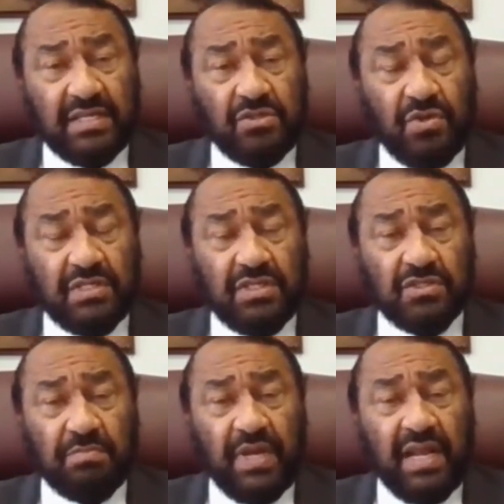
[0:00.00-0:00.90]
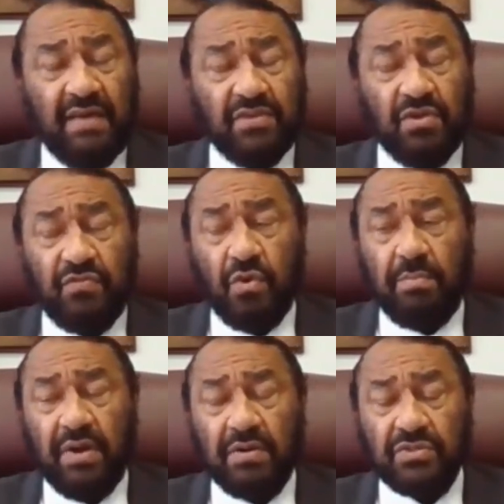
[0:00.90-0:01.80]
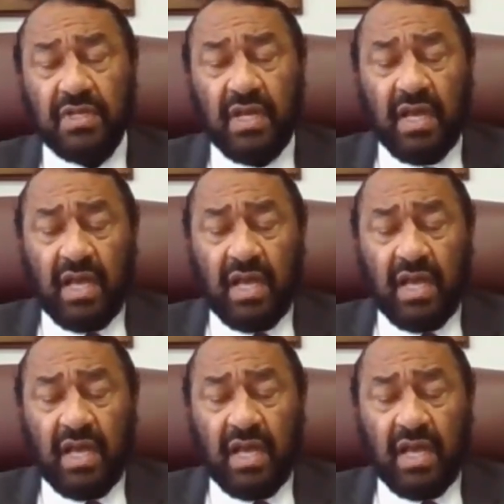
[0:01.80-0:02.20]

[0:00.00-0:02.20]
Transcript: that you anticipate having your forbearance.